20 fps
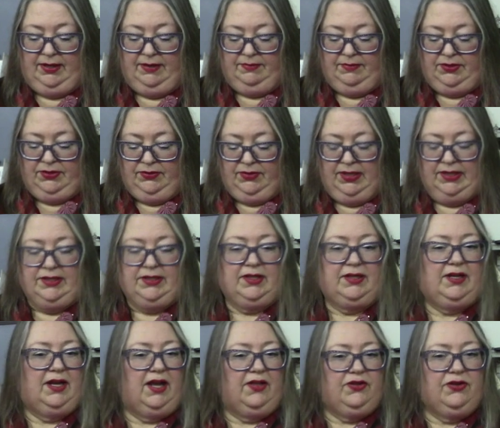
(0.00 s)
So that's
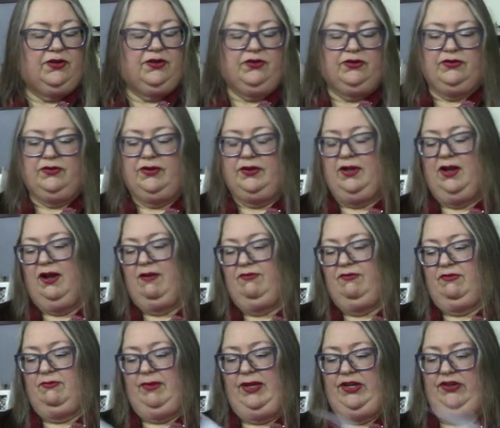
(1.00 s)
another
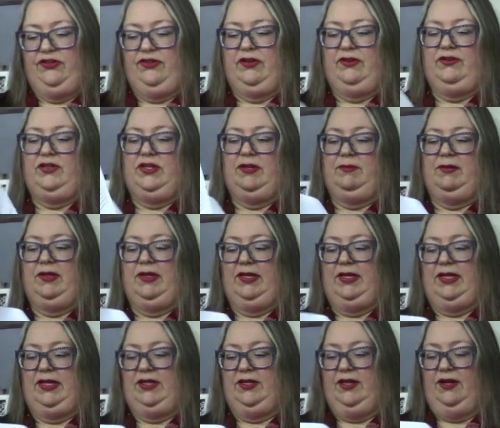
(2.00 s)
confirmation of some of the
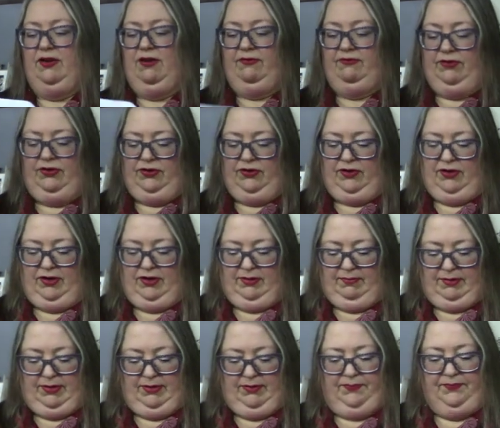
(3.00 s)
things I often talk
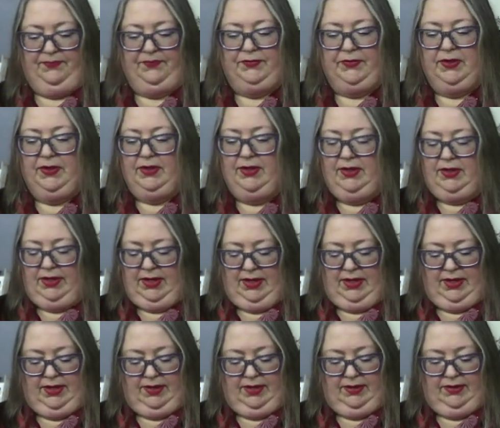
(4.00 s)
about.
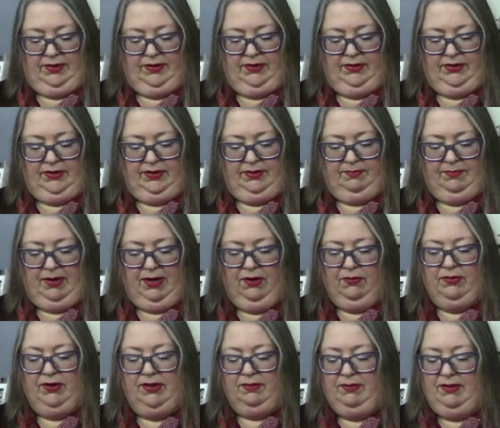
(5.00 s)
Just bear
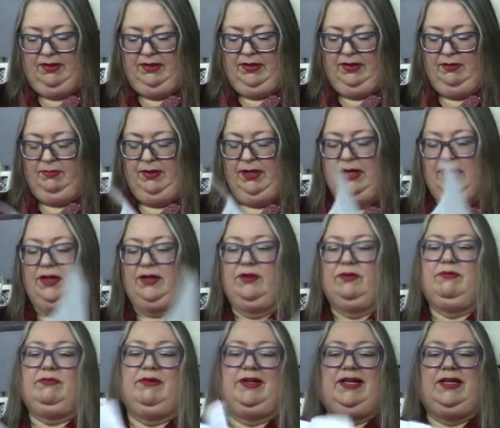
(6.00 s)
with me a little bit. I
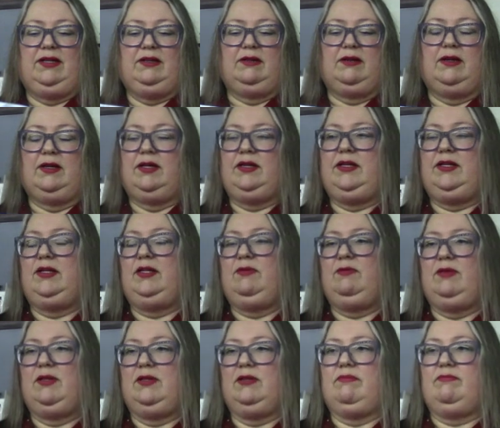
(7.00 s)
know reading law and dealing
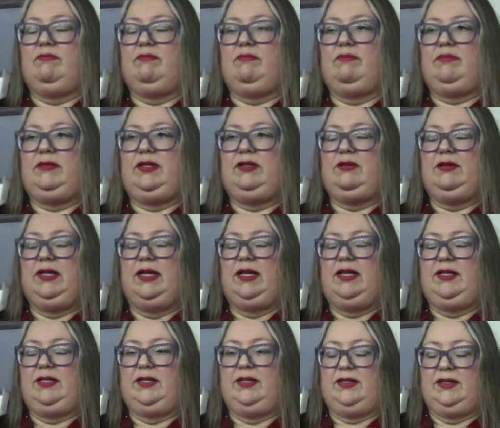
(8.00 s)
with legal
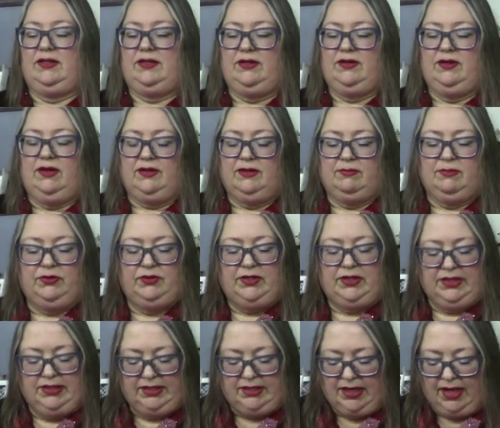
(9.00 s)
cases is not the most
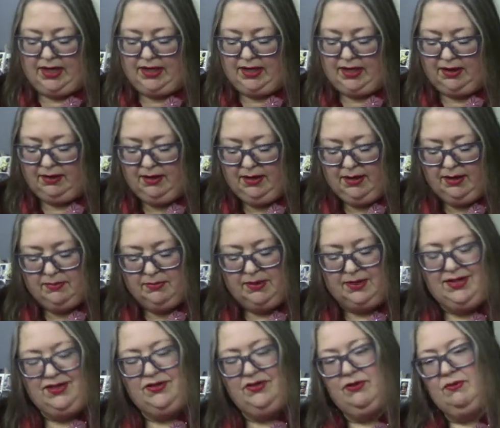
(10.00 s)
exciting, but
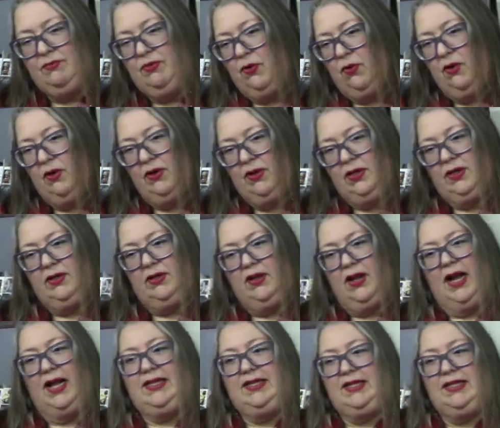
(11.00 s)
these are important
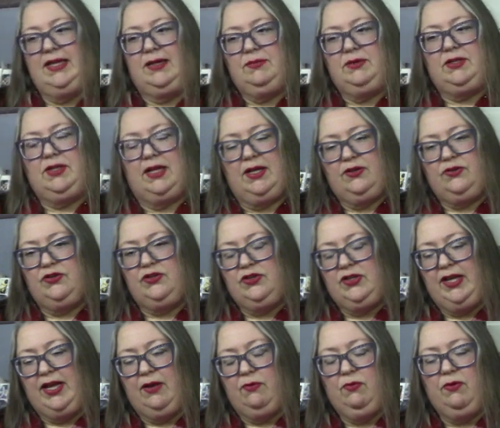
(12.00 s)
concepts to
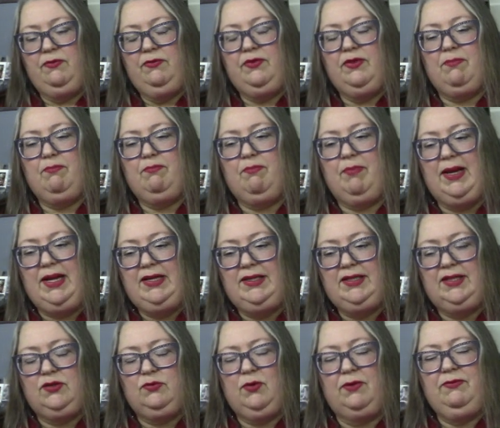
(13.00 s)
understand. What were the
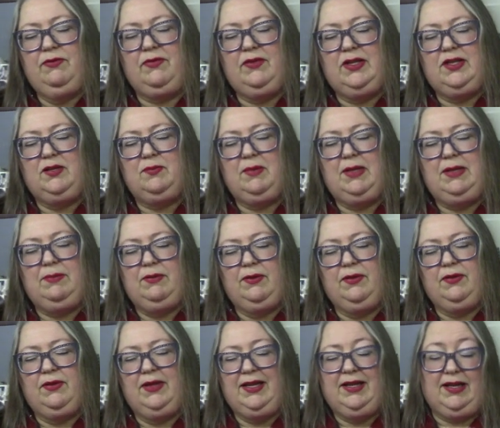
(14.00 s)
basis? What were these people
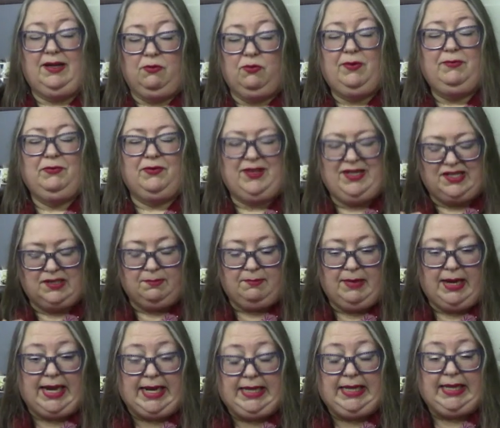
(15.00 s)
thinking? What were these
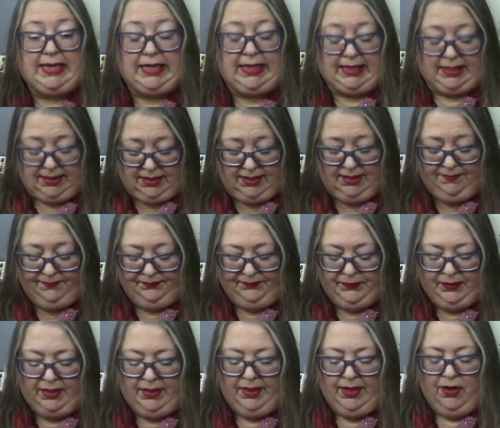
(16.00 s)
men thinking
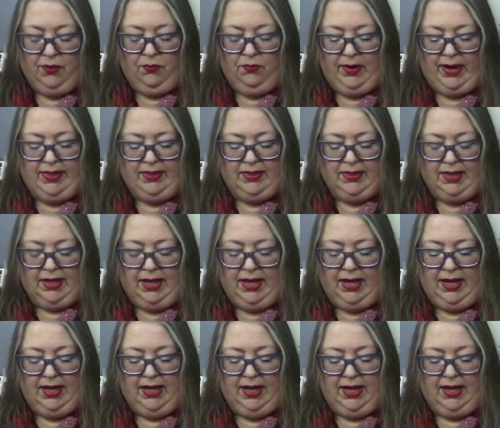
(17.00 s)
when
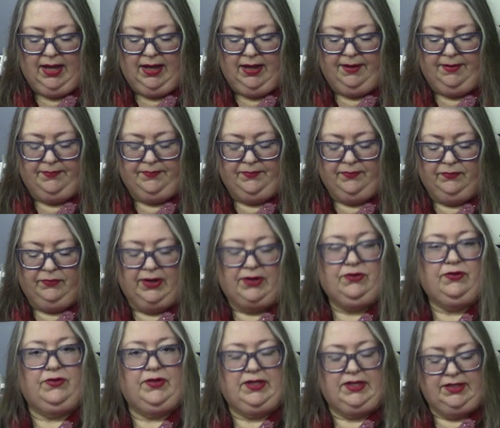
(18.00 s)
they
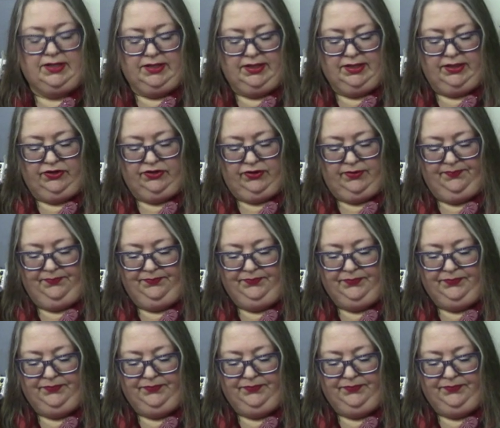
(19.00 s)
rendered these decisions?